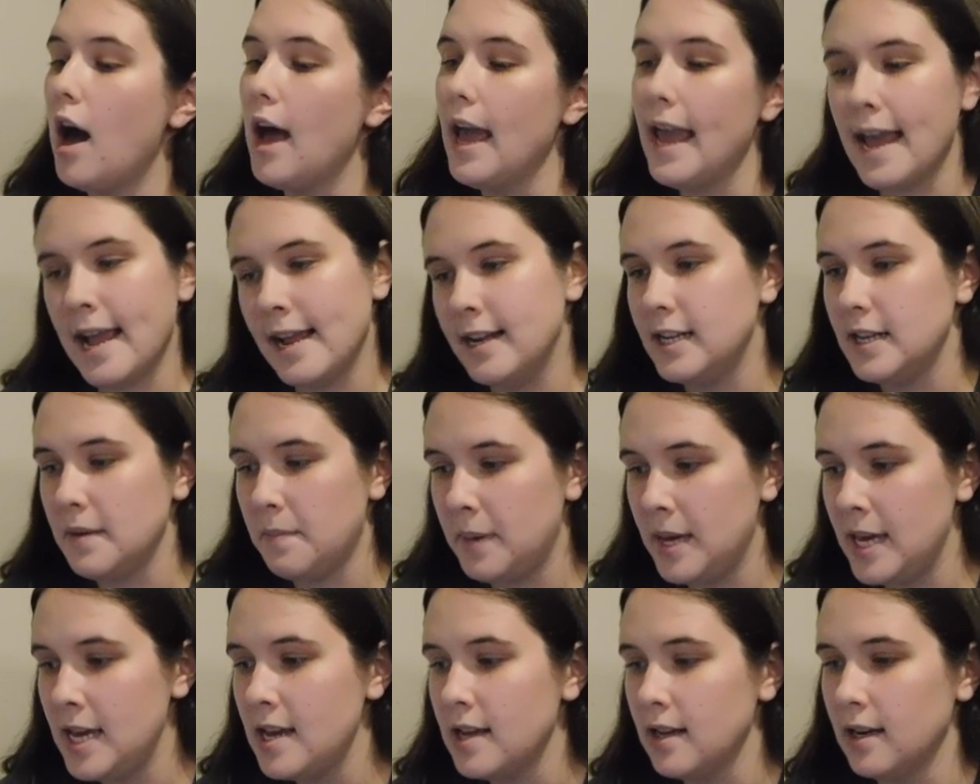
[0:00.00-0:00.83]
Andy
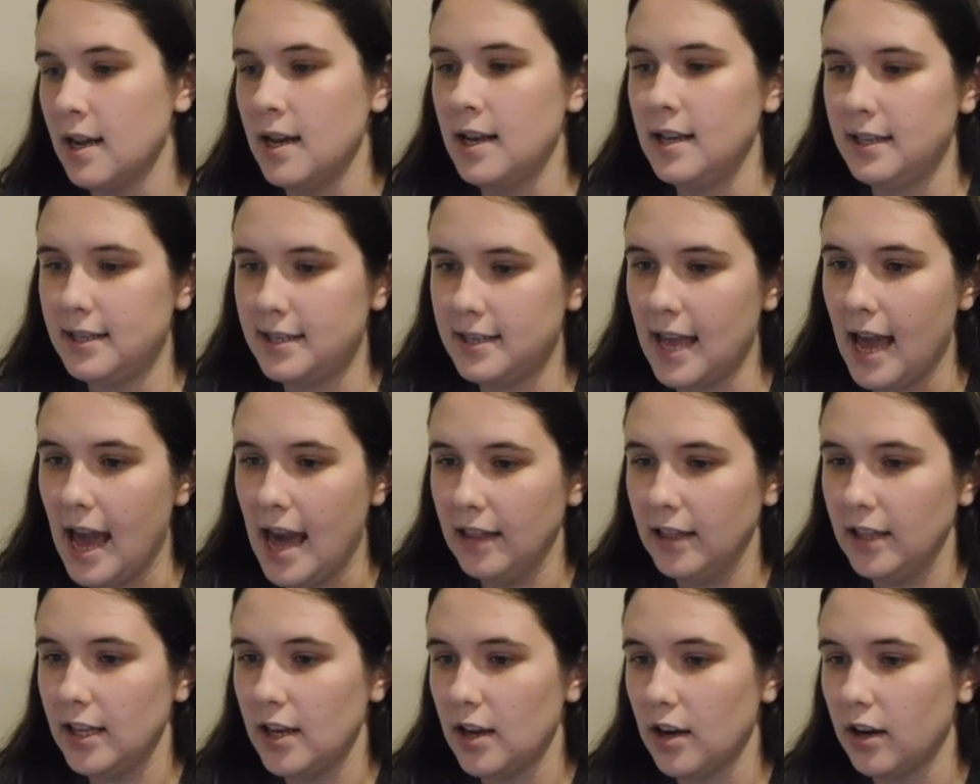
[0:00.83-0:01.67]
Bean
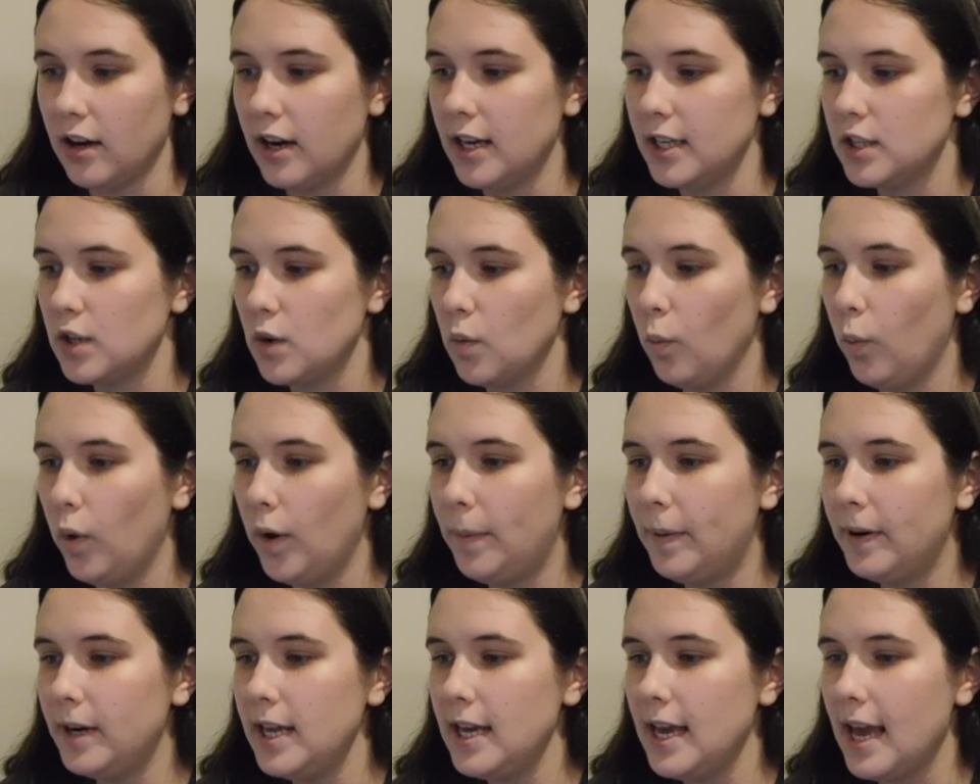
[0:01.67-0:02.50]
Stanley Uris. We're
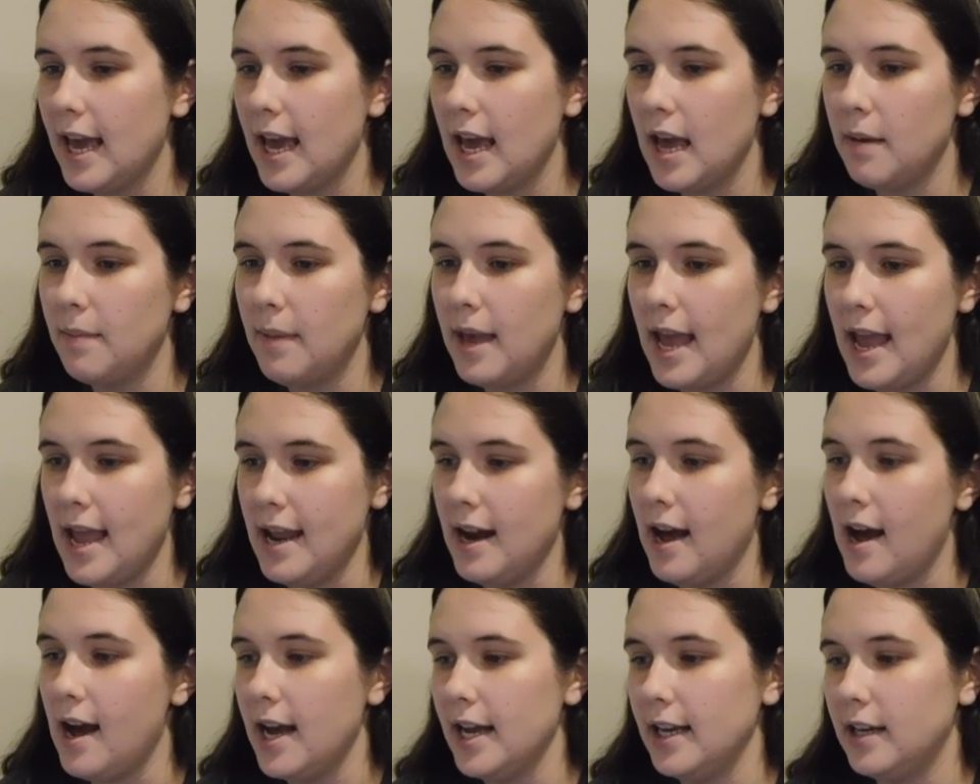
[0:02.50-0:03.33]
putting him in
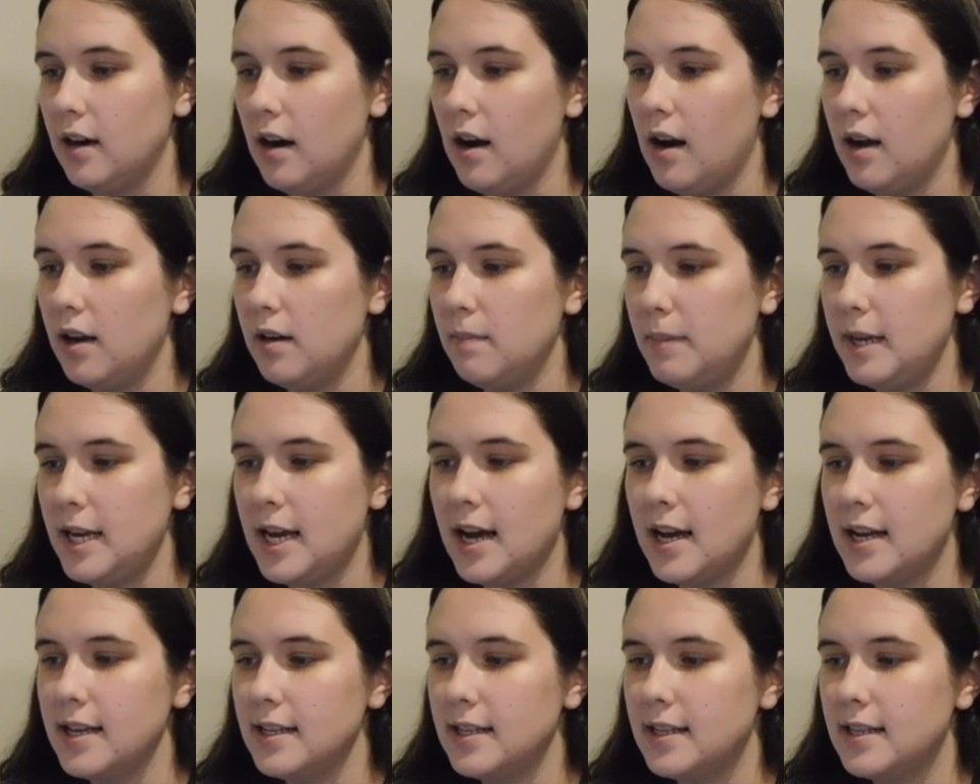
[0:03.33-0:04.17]
Icon
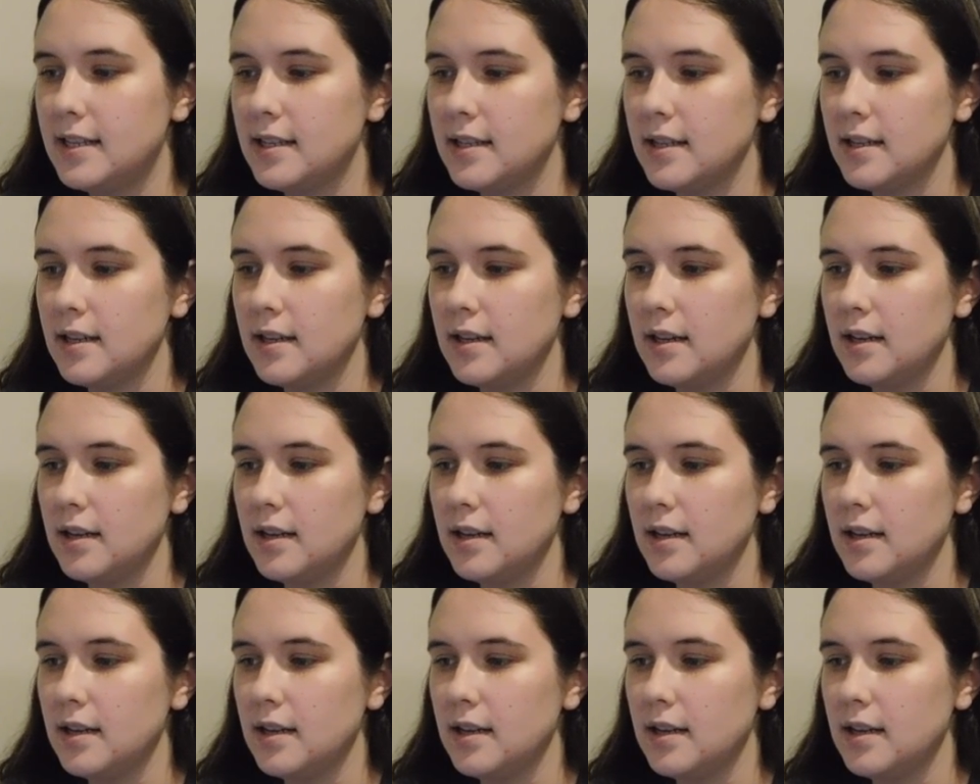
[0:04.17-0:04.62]
because